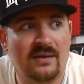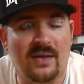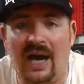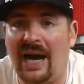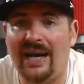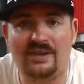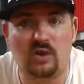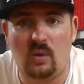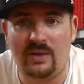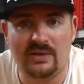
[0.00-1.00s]

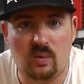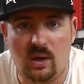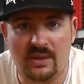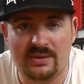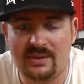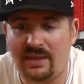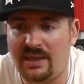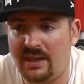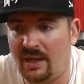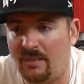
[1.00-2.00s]
iJoy's ones,
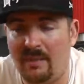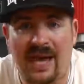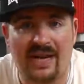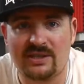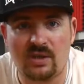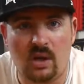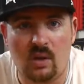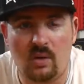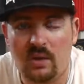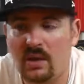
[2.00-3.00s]
the
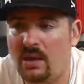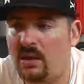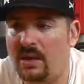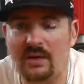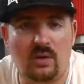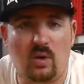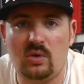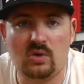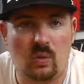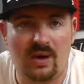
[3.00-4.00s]
Maxo and
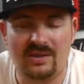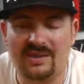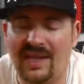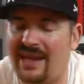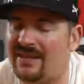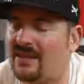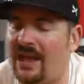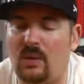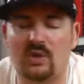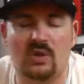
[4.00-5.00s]
those ones.
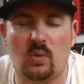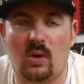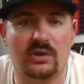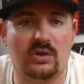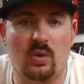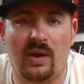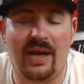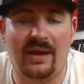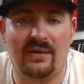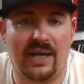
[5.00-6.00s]
That was the worst door
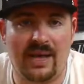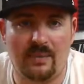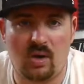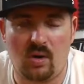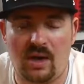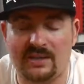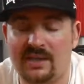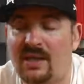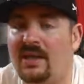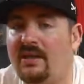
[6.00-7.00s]
I ever came
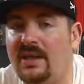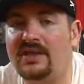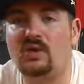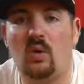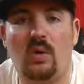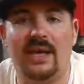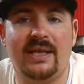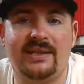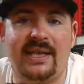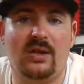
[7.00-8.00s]
across. This door
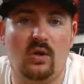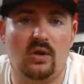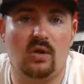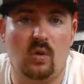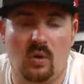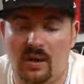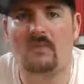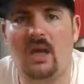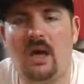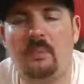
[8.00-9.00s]
is a good door.
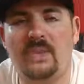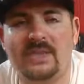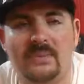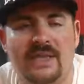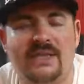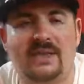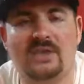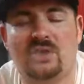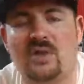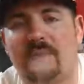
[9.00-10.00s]
I'll put some links in the
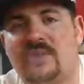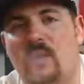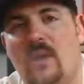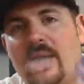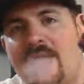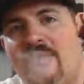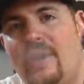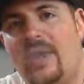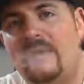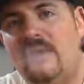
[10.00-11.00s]
description where
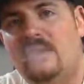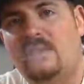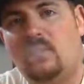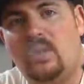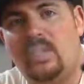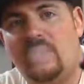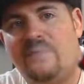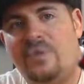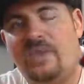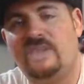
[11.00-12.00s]
you
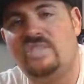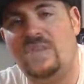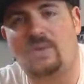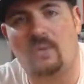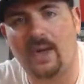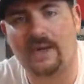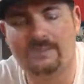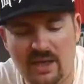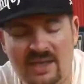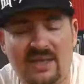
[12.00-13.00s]
can find the Gen
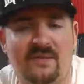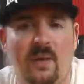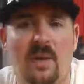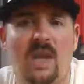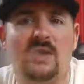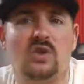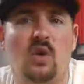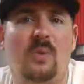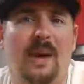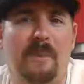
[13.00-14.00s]
3. And if a mugger
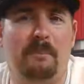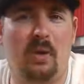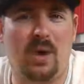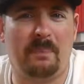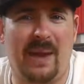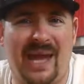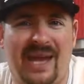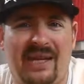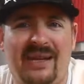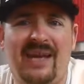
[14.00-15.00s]
stole my book
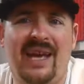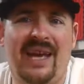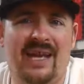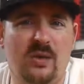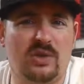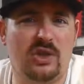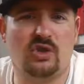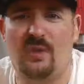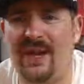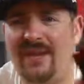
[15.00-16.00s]
bag and I was on the
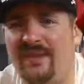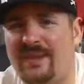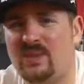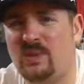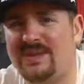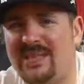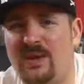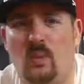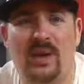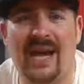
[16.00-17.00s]
train and this was in
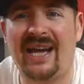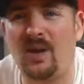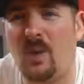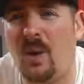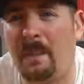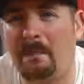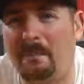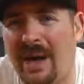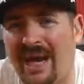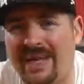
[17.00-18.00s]
it, would I go out
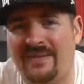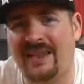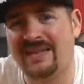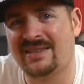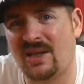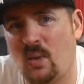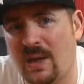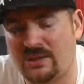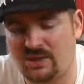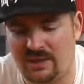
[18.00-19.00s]
and buy it? That's the
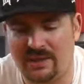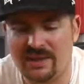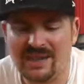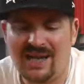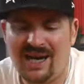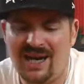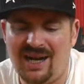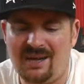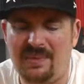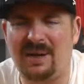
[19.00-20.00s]
question.
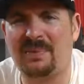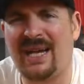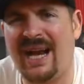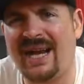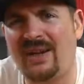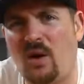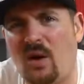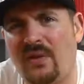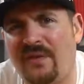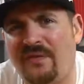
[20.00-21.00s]
I'm kind of
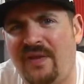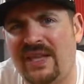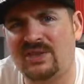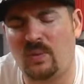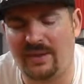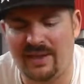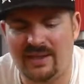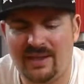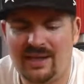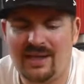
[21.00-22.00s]
on the fence with
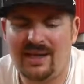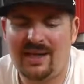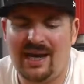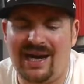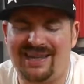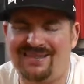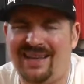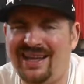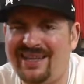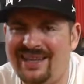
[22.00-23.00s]
it. I
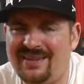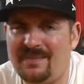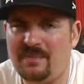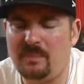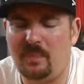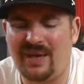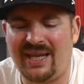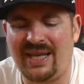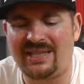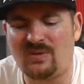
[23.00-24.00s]
like it, but
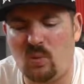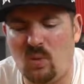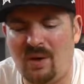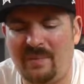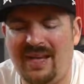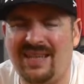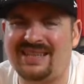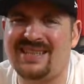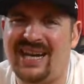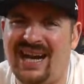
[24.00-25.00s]
it gets warm and
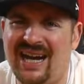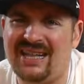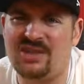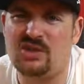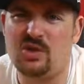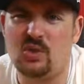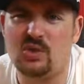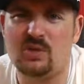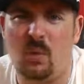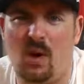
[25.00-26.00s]
it's kind of
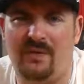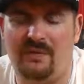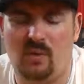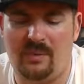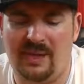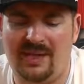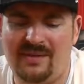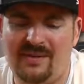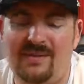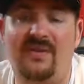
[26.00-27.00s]
too small for me.
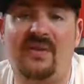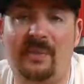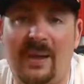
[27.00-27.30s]
For